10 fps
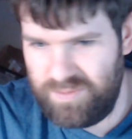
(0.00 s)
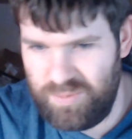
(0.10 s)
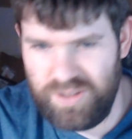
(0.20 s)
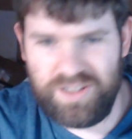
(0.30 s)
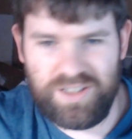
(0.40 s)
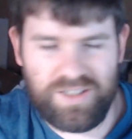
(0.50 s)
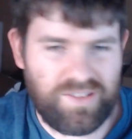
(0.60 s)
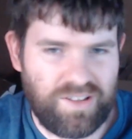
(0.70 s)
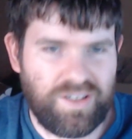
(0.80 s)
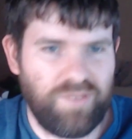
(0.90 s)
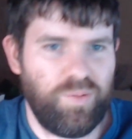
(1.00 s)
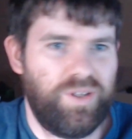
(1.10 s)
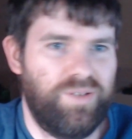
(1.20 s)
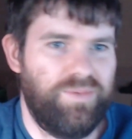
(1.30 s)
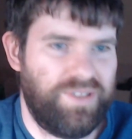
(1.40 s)
playing, because I'd never be
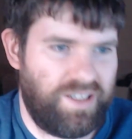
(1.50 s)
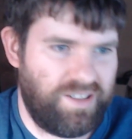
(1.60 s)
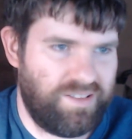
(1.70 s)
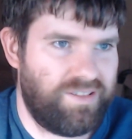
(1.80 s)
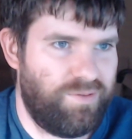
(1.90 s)
able to get the